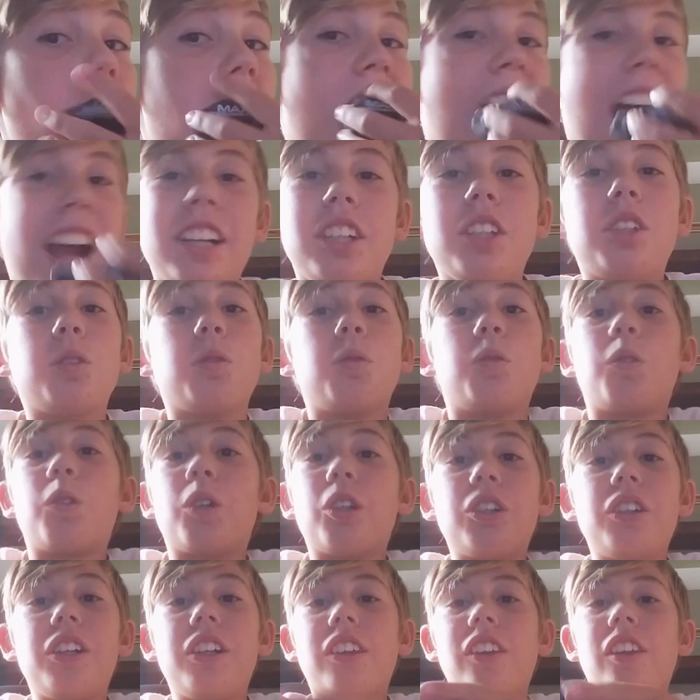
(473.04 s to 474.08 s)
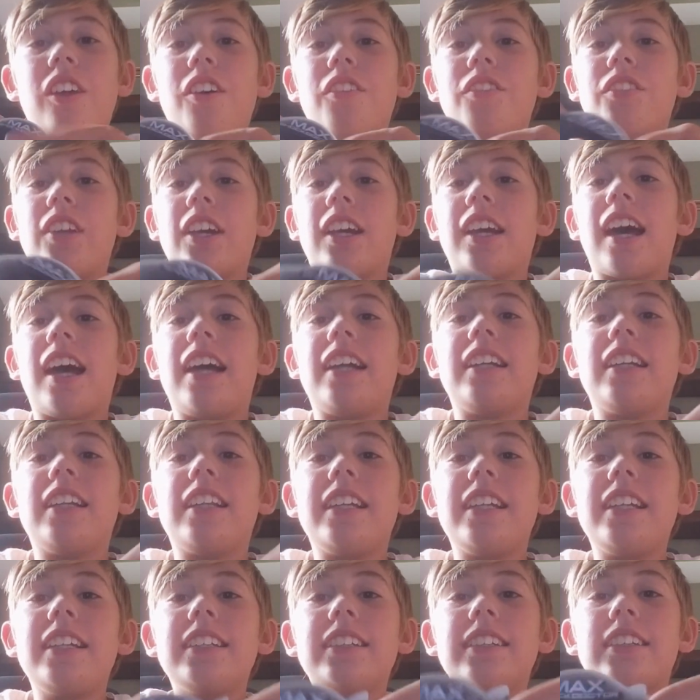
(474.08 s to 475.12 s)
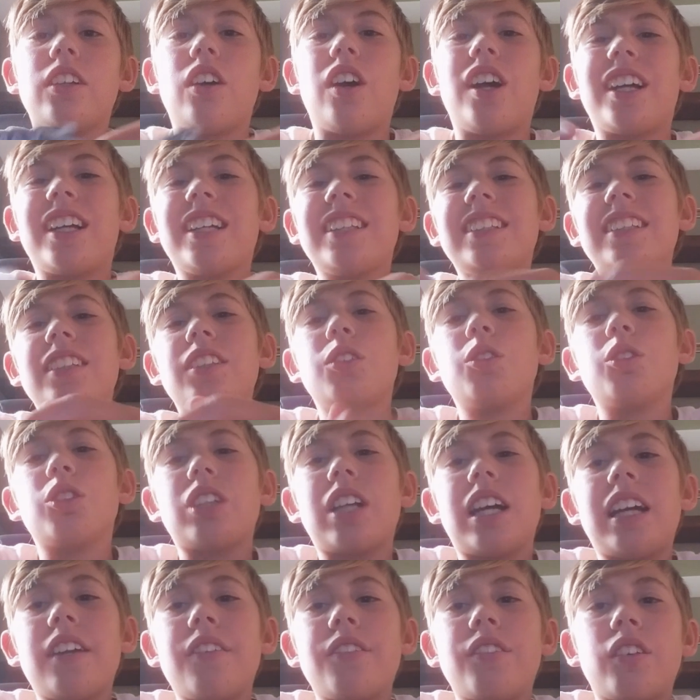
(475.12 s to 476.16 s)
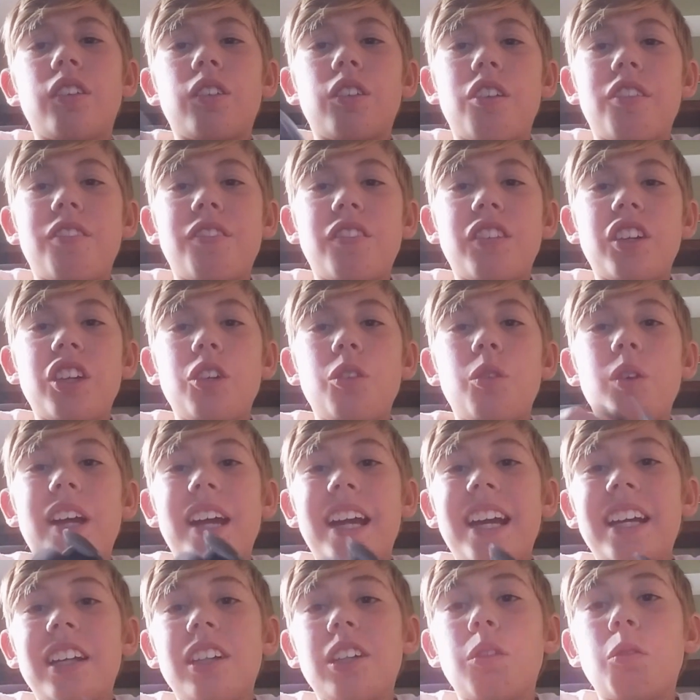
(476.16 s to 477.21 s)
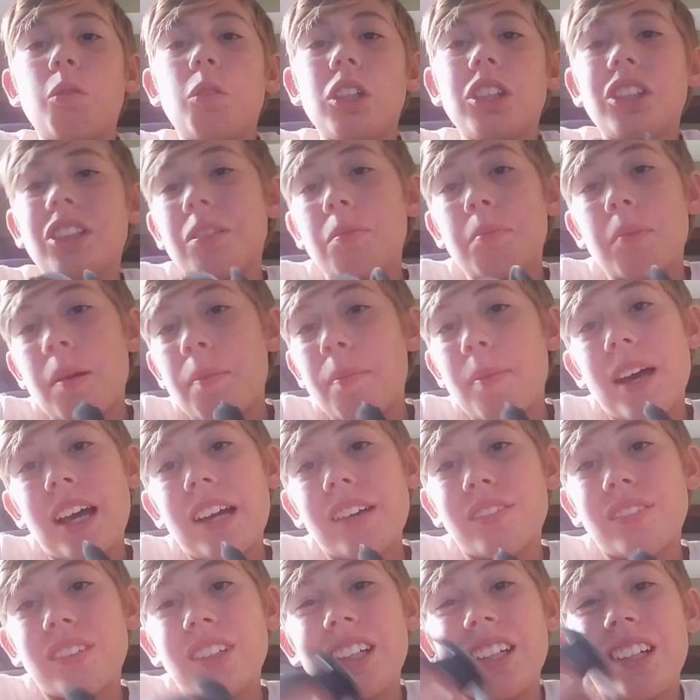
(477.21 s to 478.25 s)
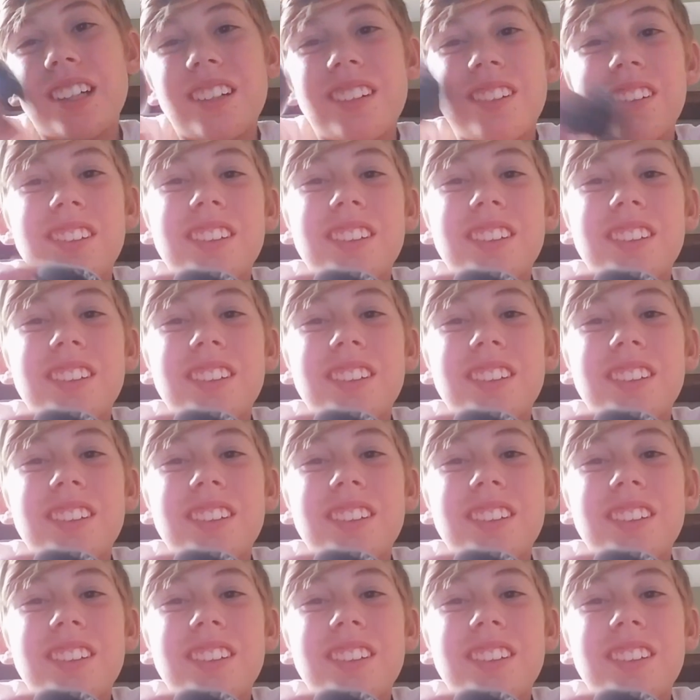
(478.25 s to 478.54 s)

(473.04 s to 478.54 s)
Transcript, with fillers: I just really love the kind of these. So I guess this was kind of a review and a what's in my bag video.